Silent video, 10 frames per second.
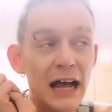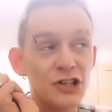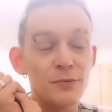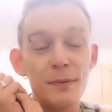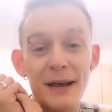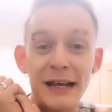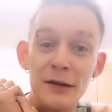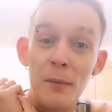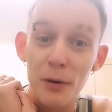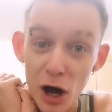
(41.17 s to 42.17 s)
I shall be
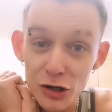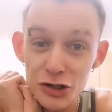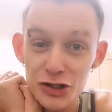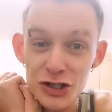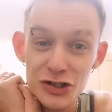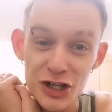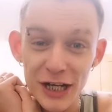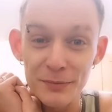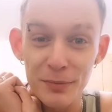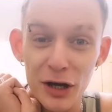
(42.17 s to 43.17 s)
making a borscht,
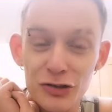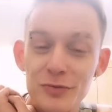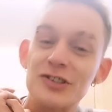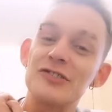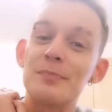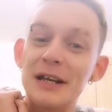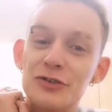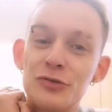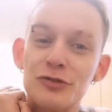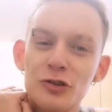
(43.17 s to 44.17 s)
chicken borscht, which is a
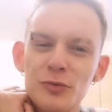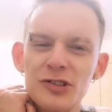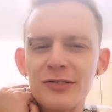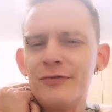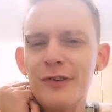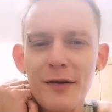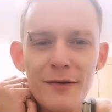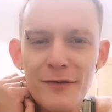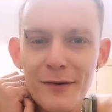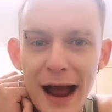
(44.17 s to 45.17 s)
beetroot soup, which is
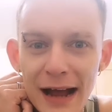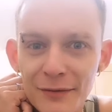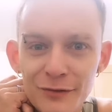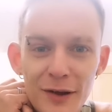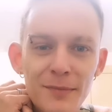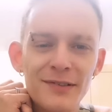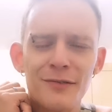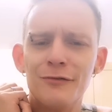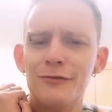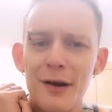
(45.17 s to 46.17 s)
very, very high in
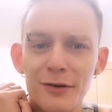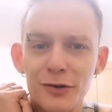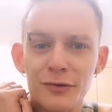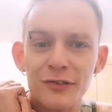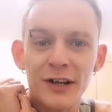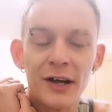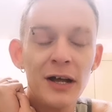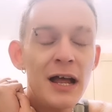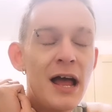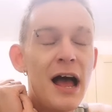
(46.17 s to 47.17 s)
vitamins and very good for you.
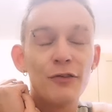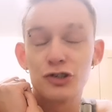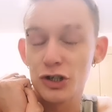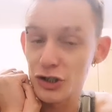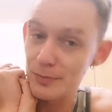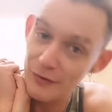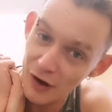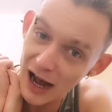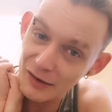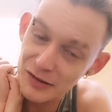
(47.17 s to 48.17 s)
I've showed you
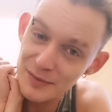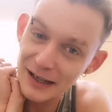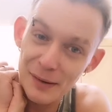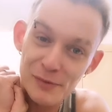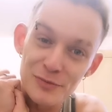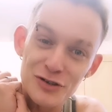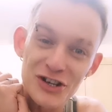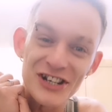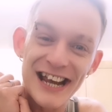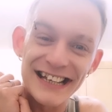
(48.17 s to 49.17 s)
before how to make it, but I'm going to be
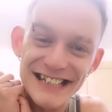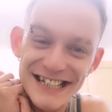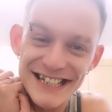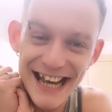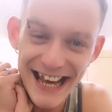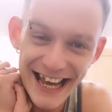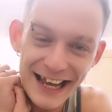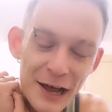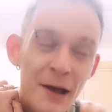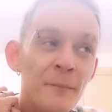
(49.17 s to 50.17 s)
showing you again
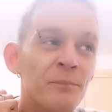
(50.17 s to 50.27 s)
today.